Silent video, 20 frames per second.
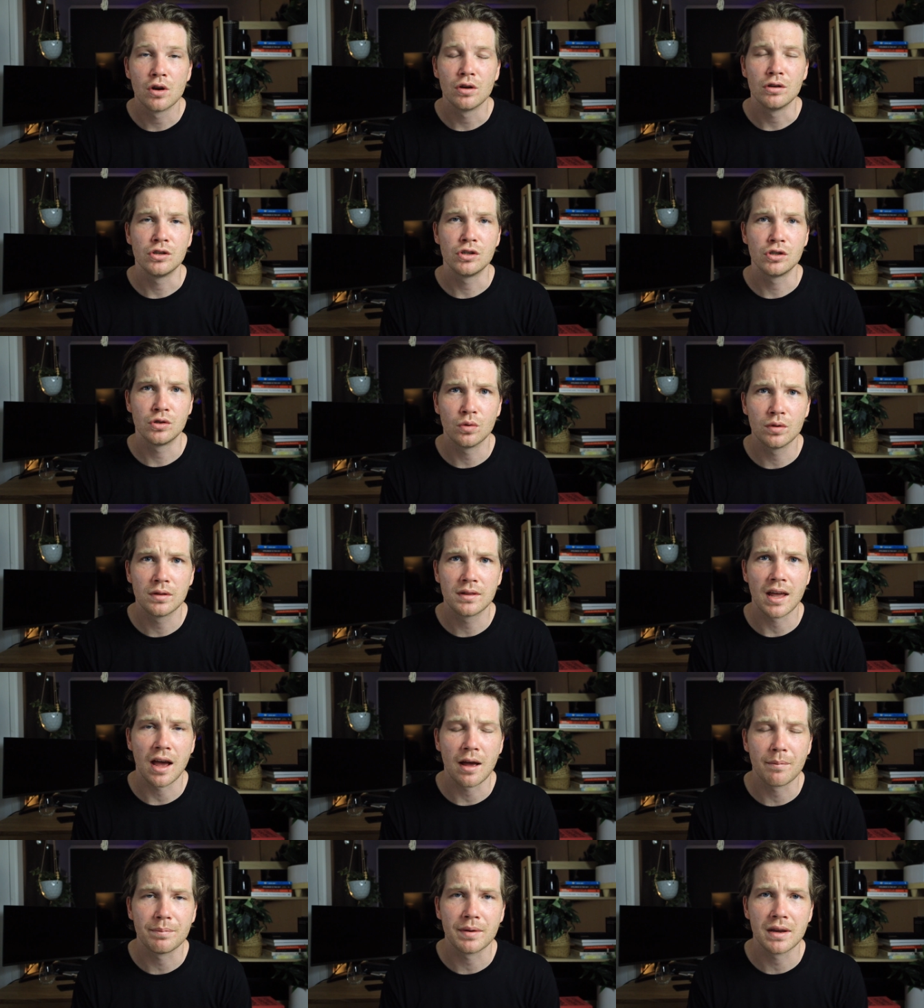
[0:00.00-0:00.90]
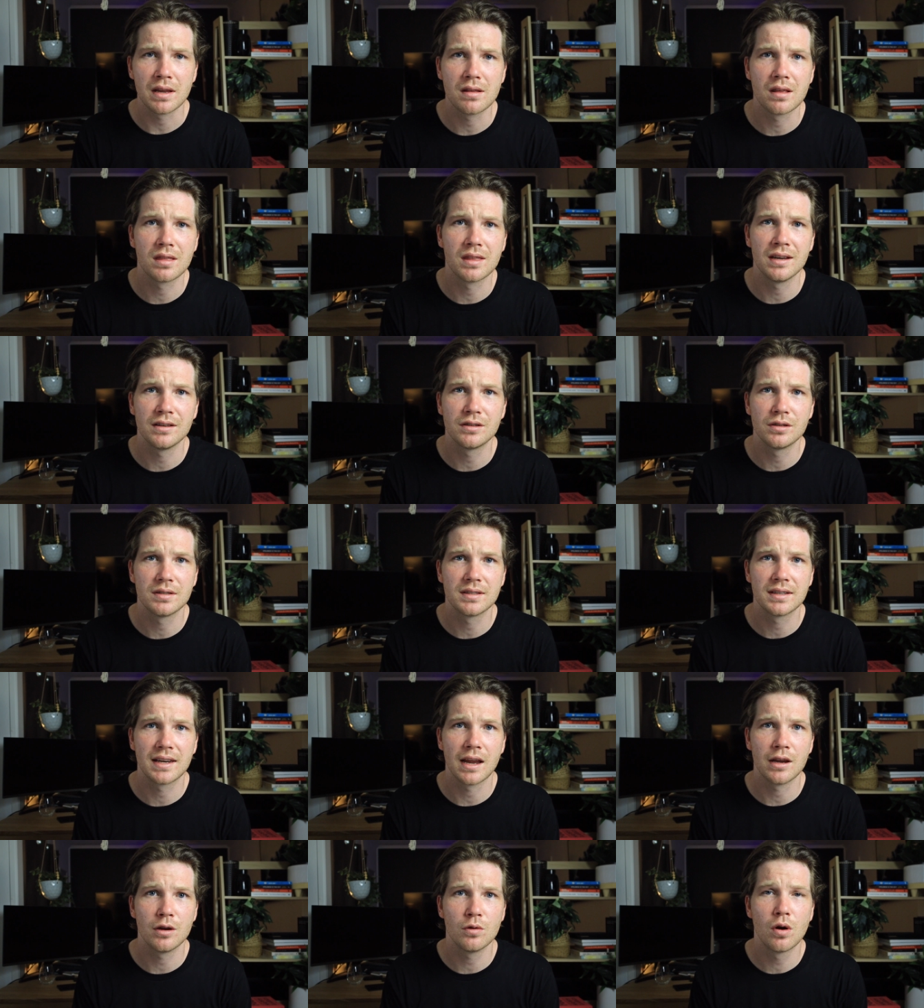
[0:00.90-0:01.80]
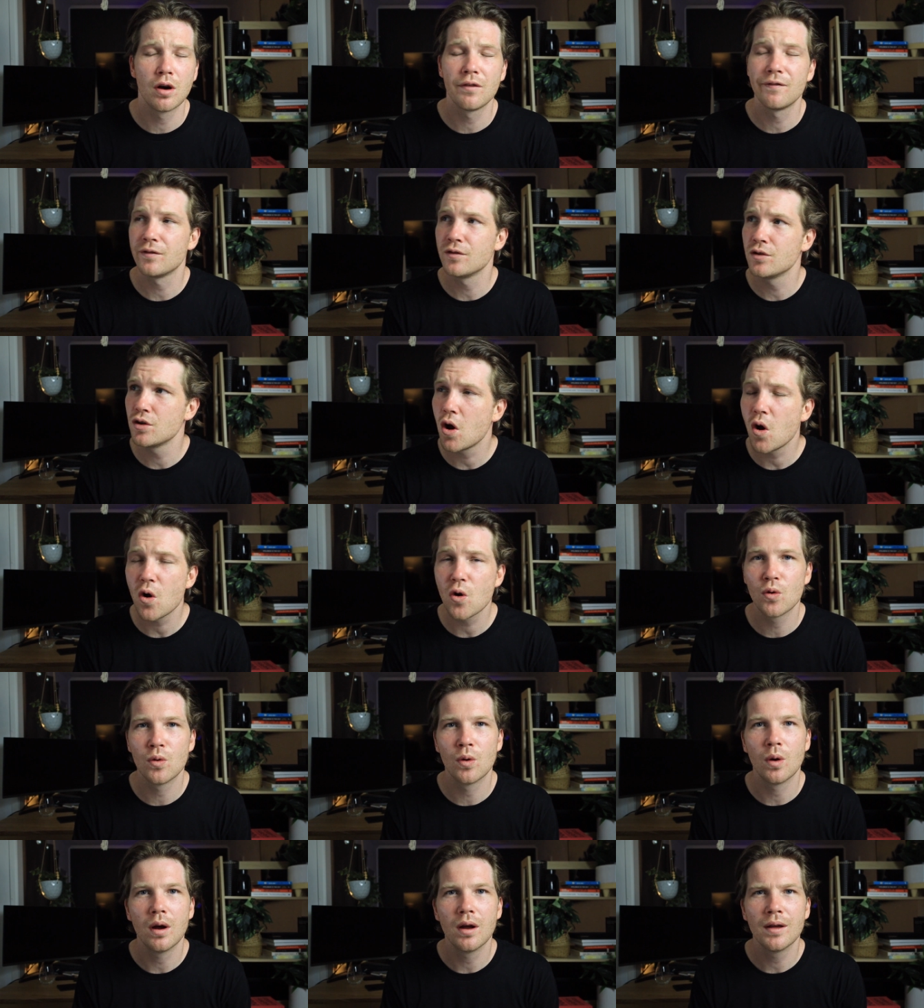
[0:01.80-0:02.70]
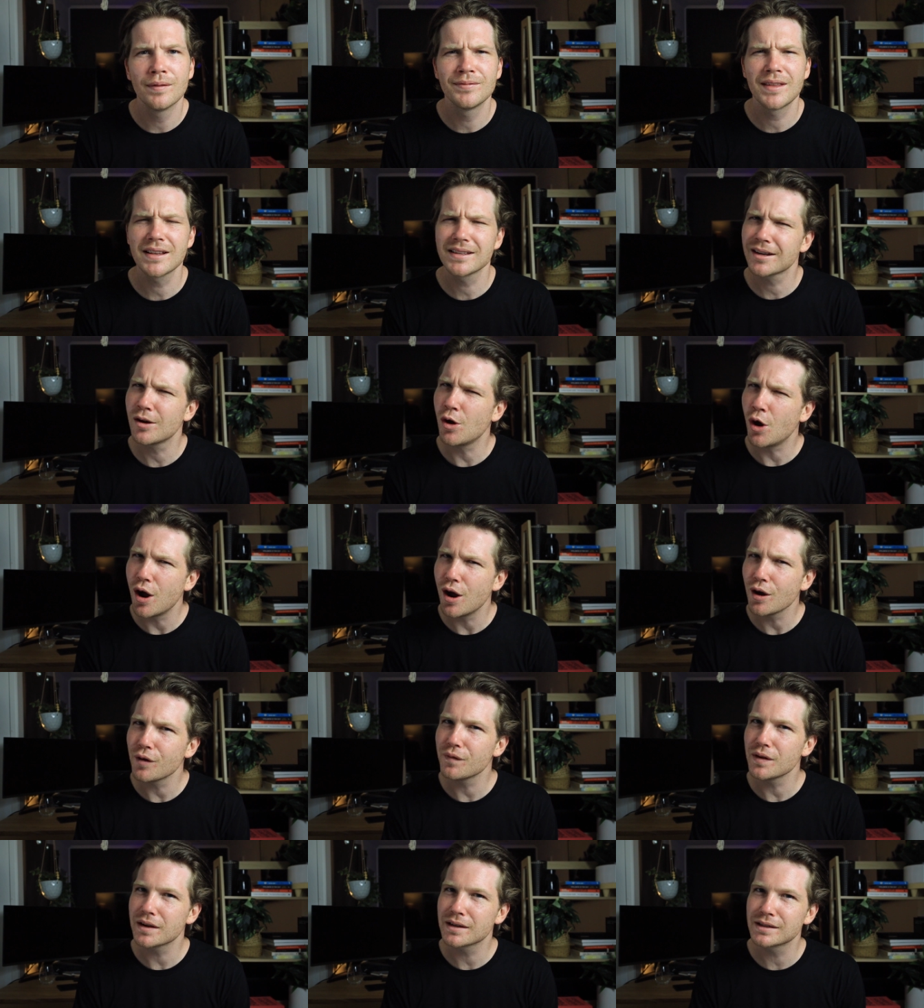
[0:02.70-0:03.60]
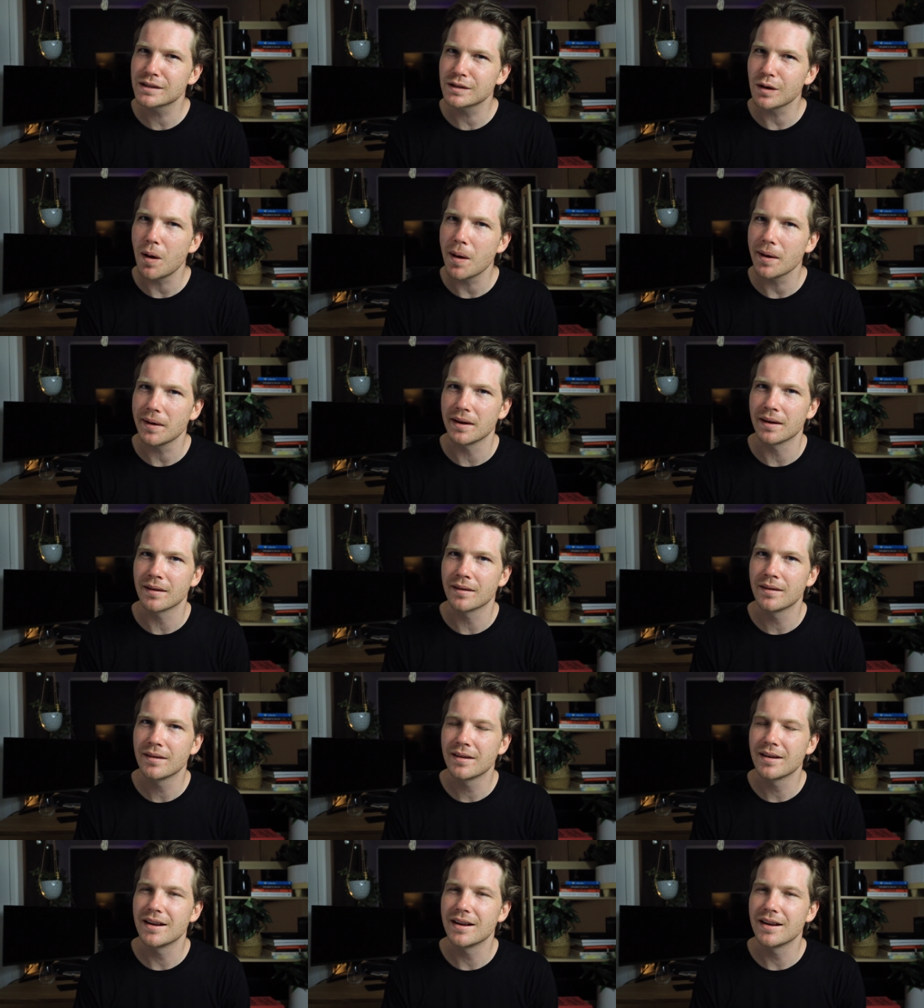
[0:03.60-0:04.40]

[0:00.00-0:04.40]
Should that be the thing to scare you off? No, that's kind of exciting.